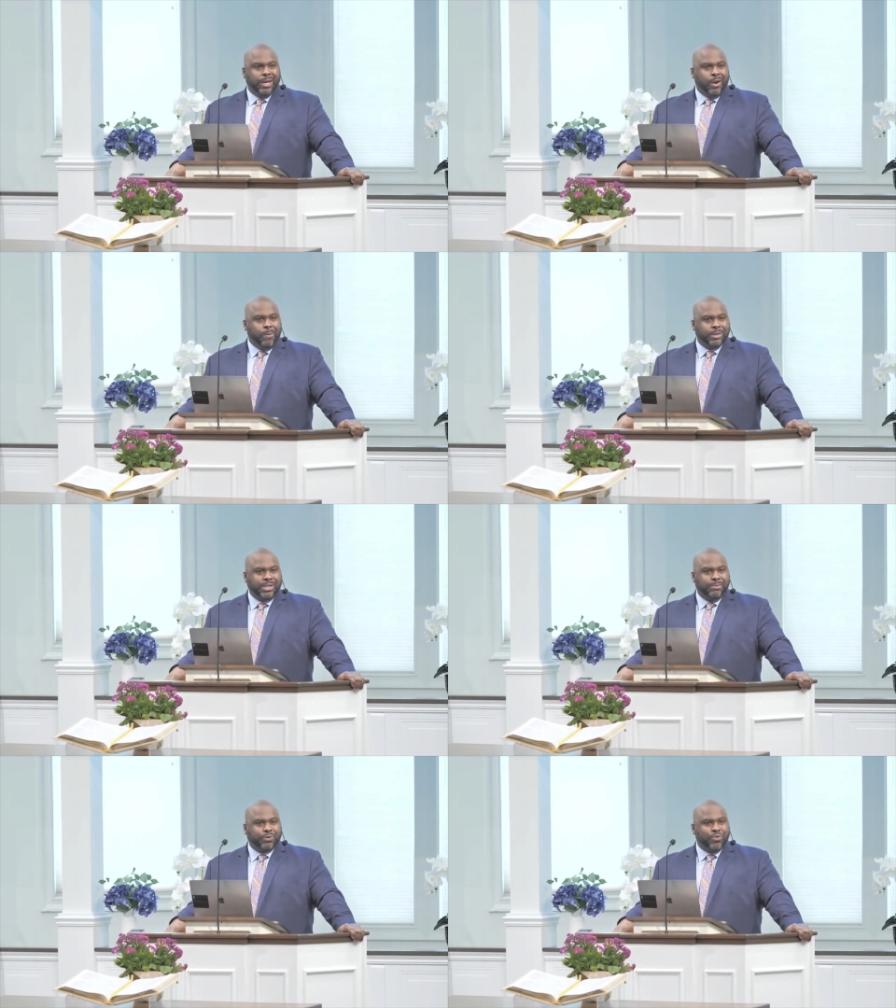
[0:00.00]
it almost
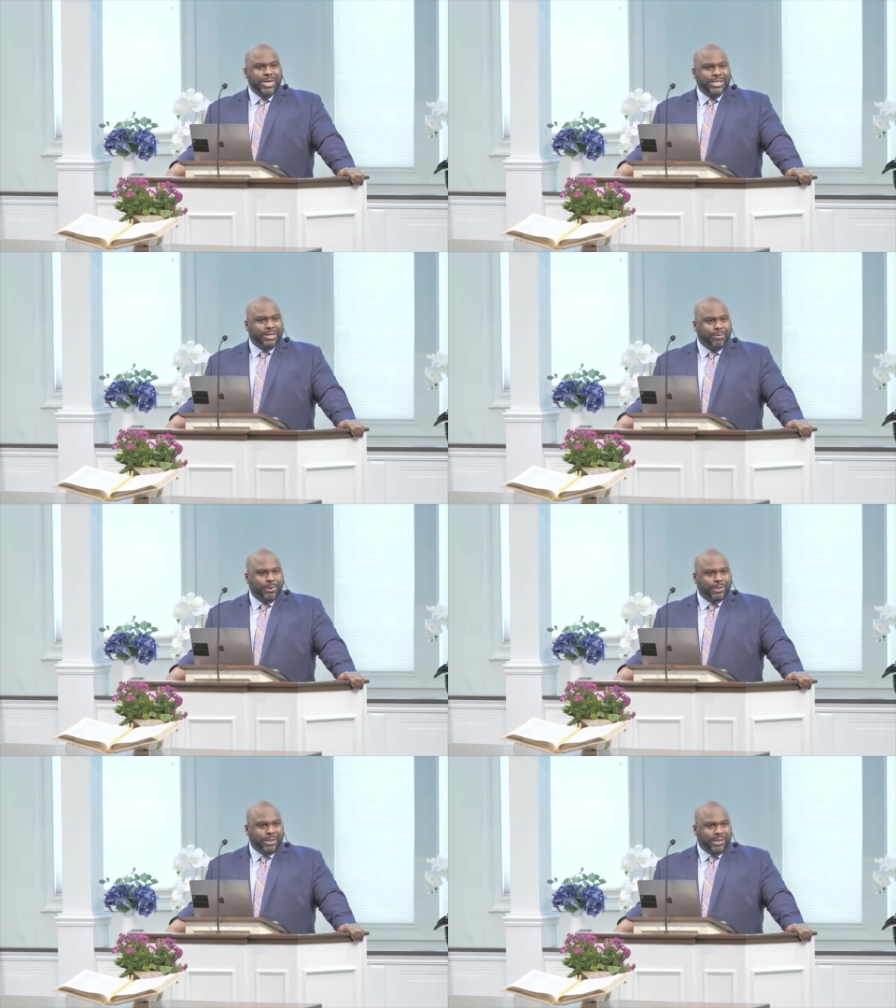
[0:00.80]
seems
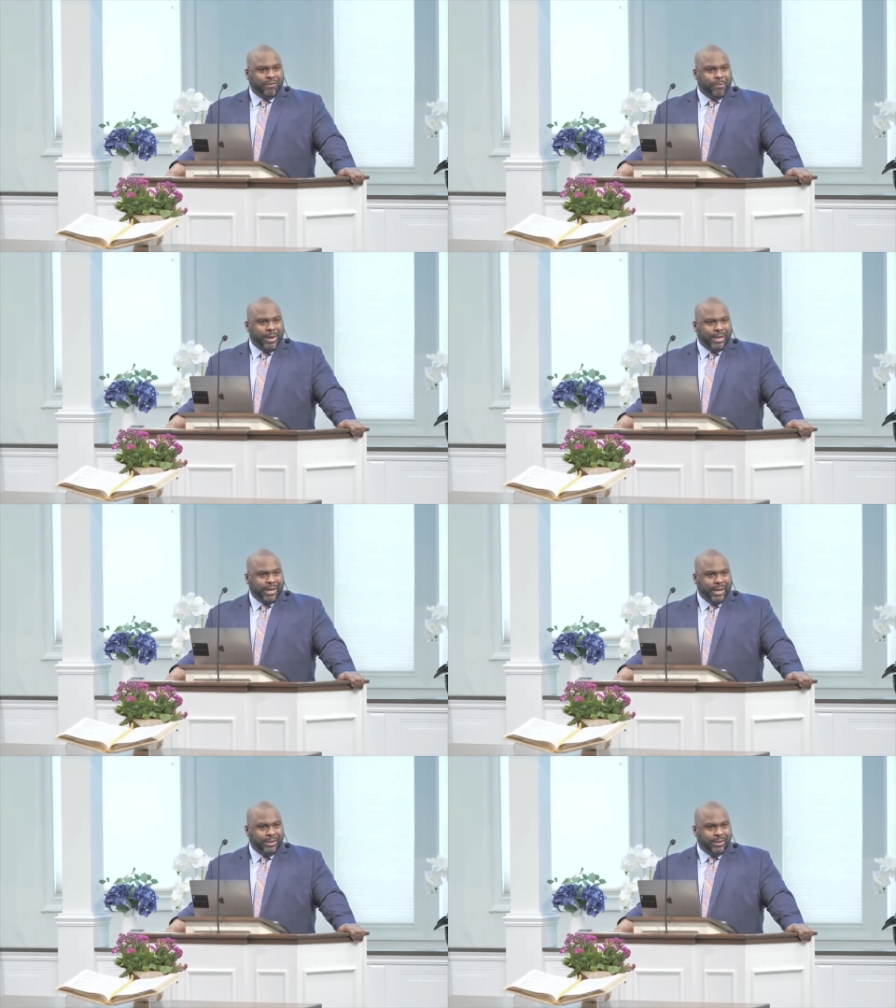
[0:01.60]
reasonable to self
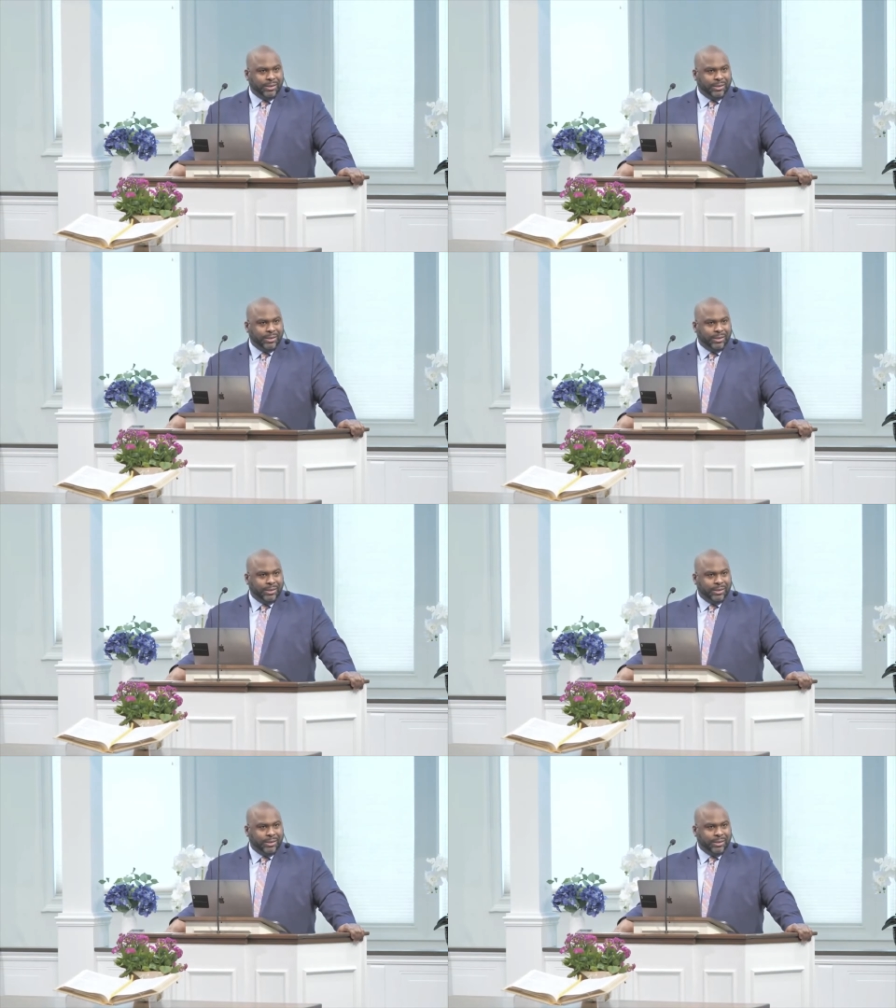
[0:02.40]
medicate.